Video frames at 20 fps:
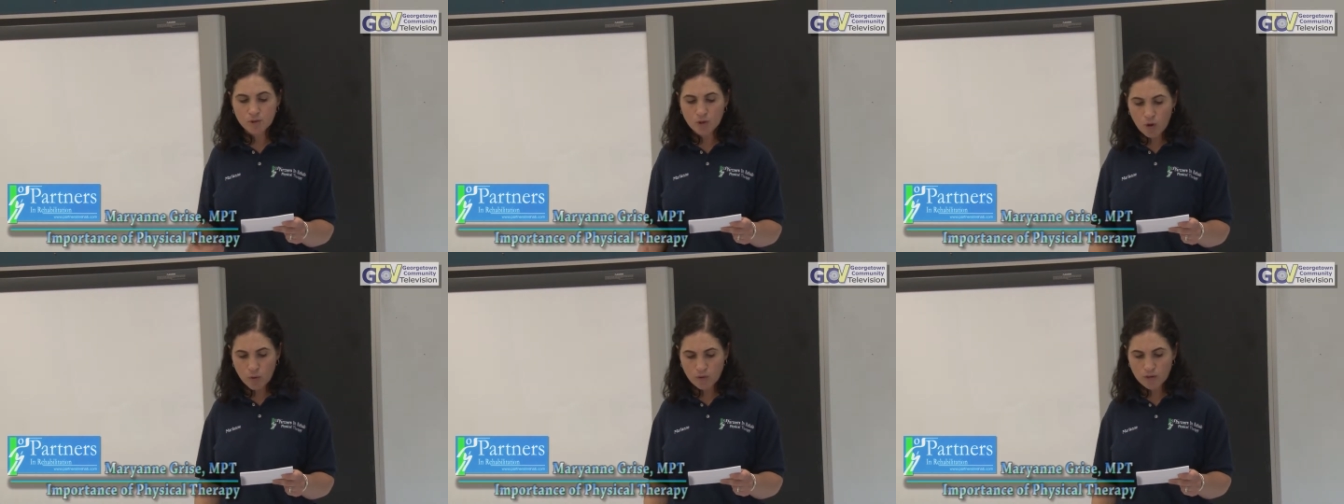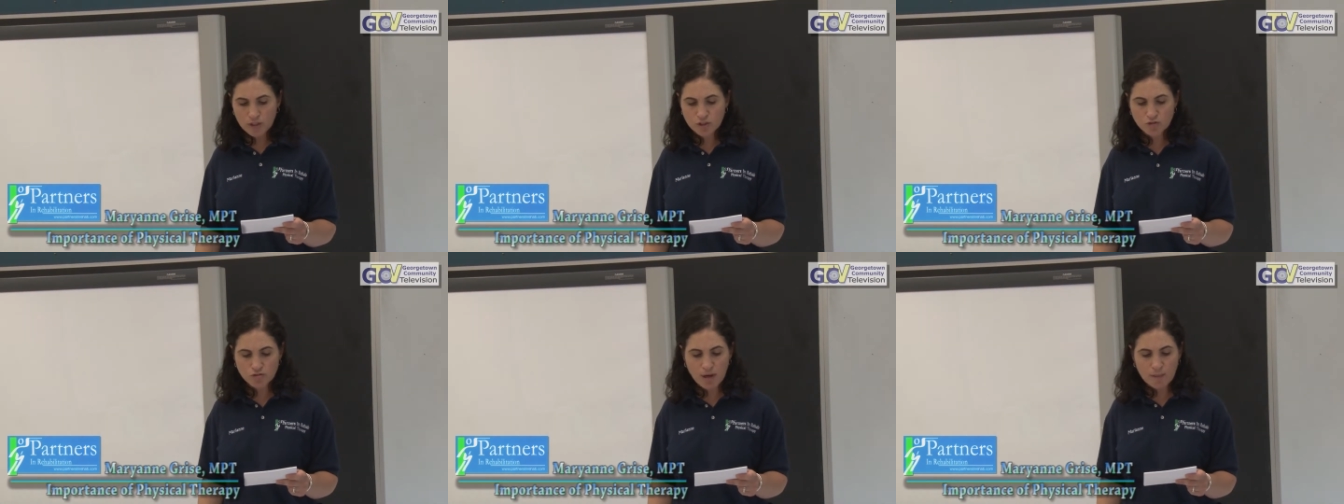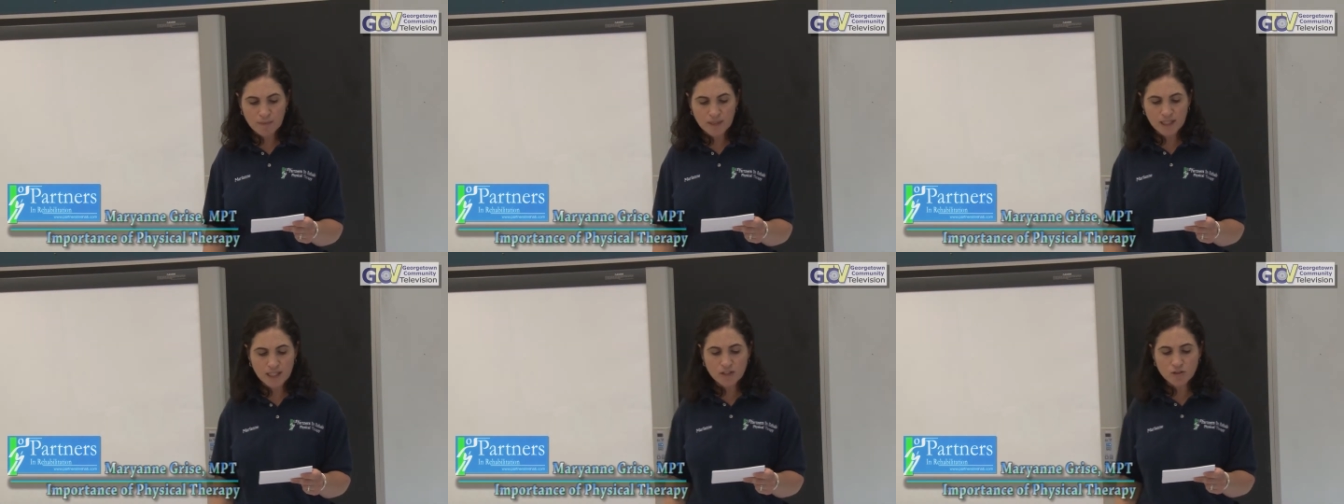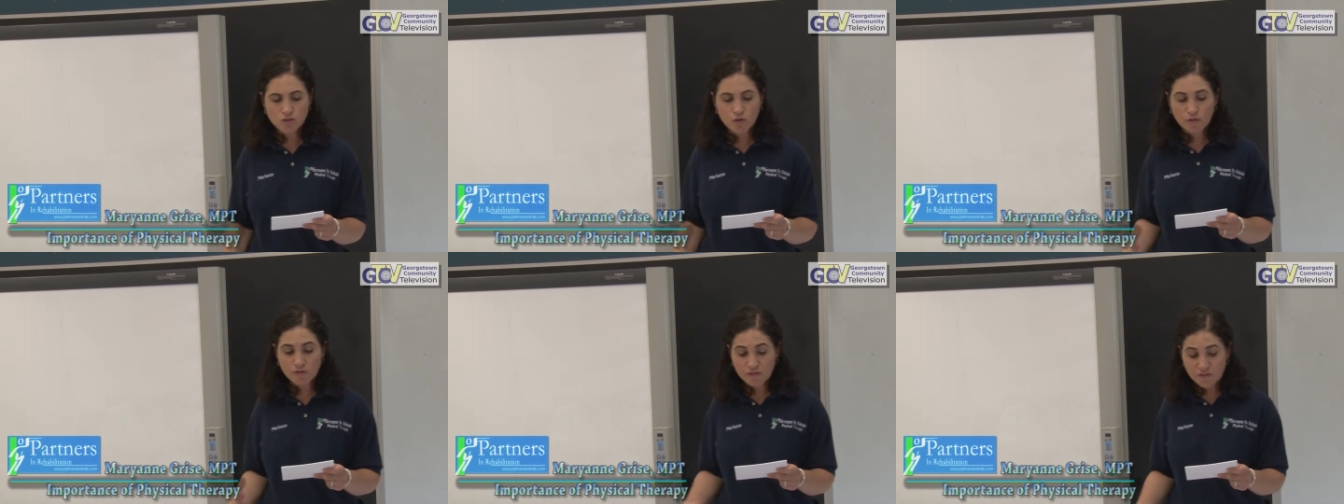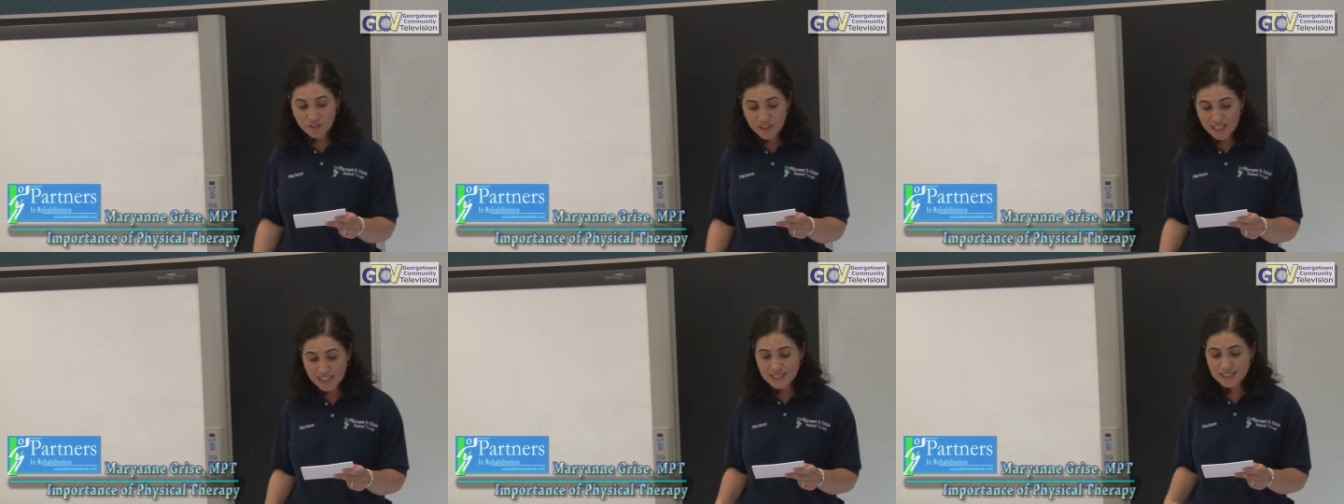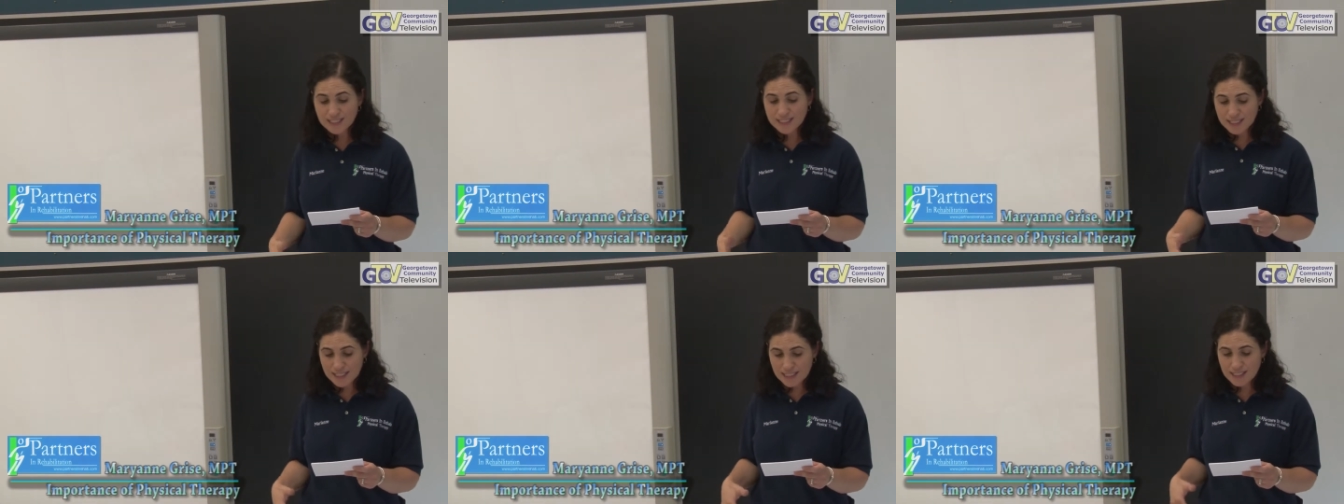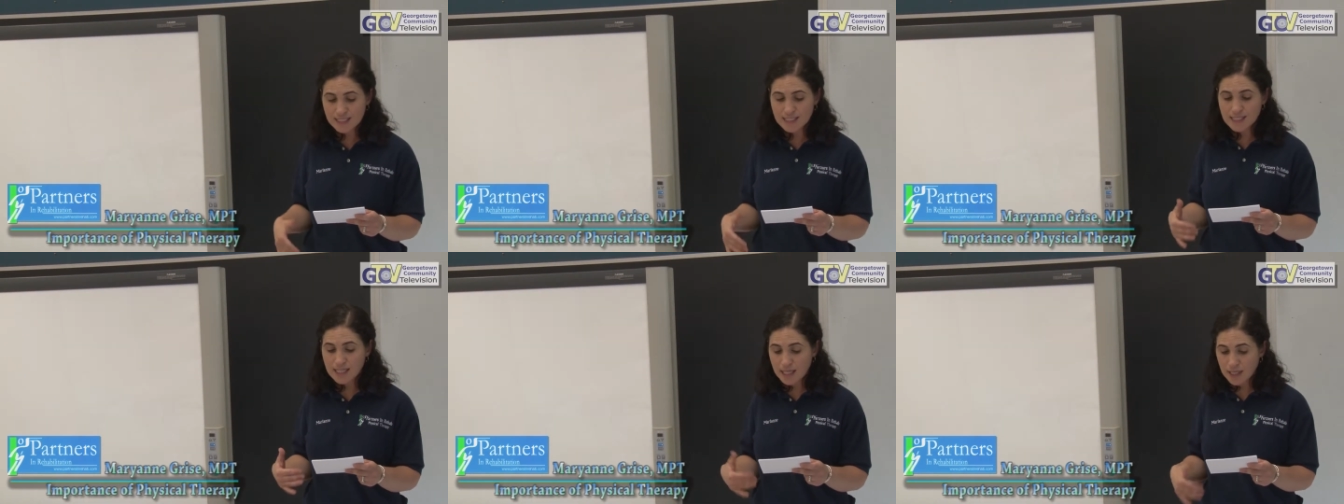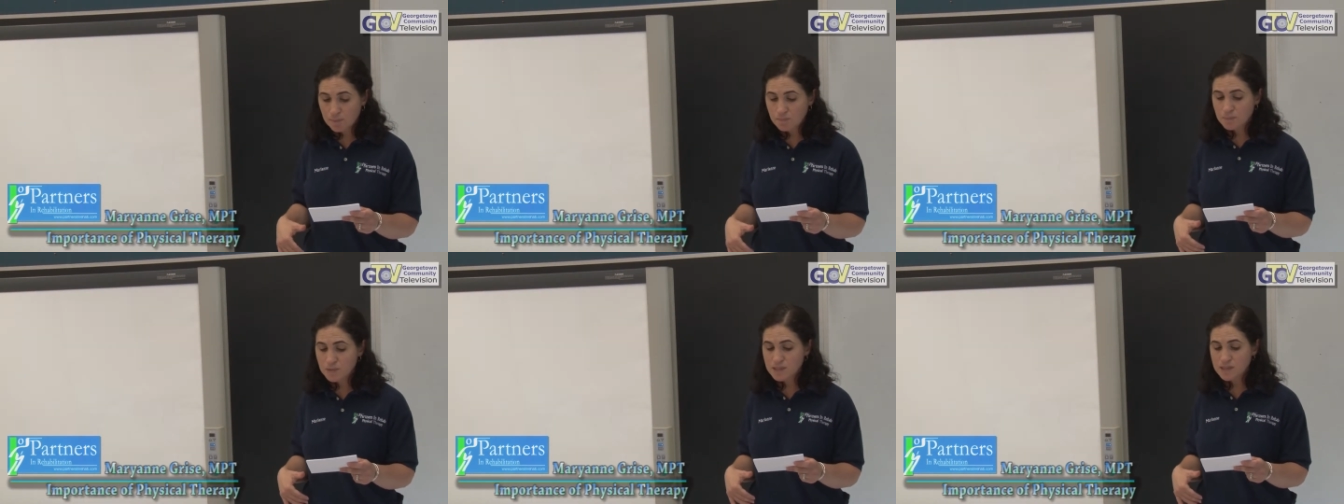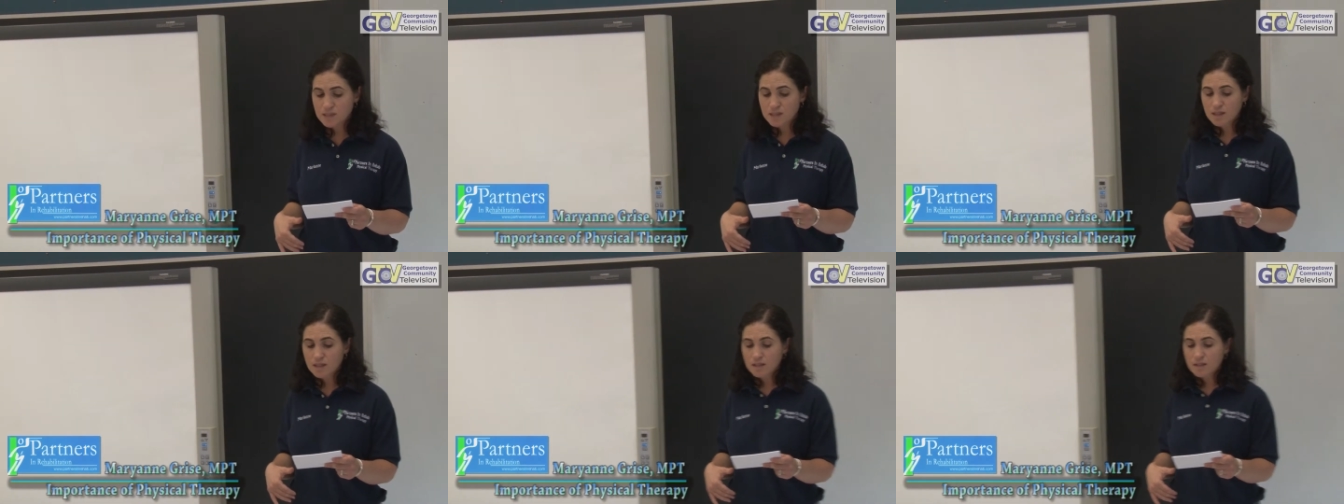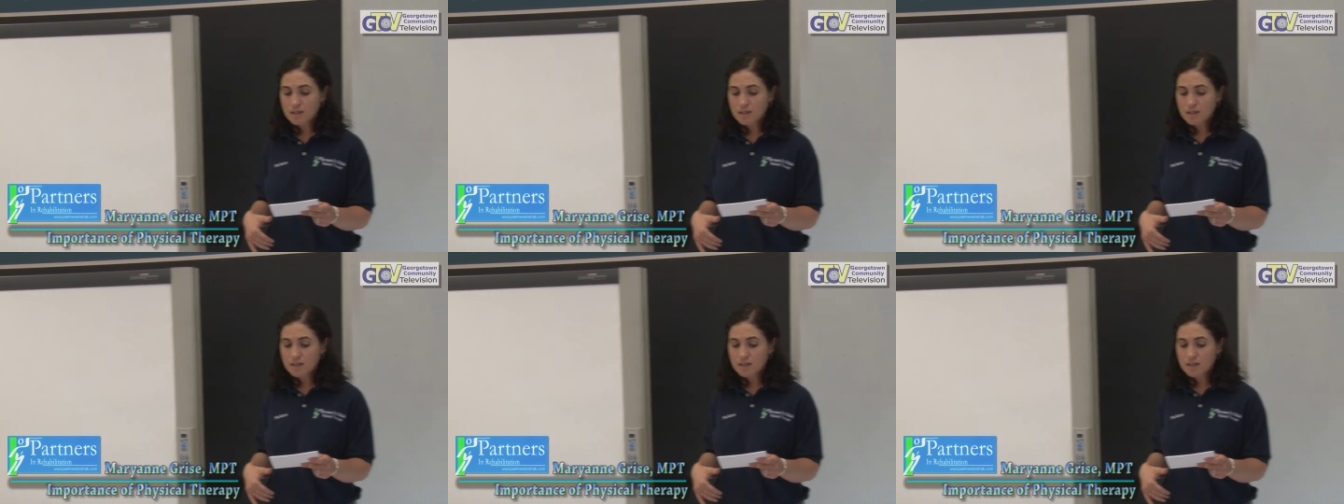lower extremity, so feet, knees, hips,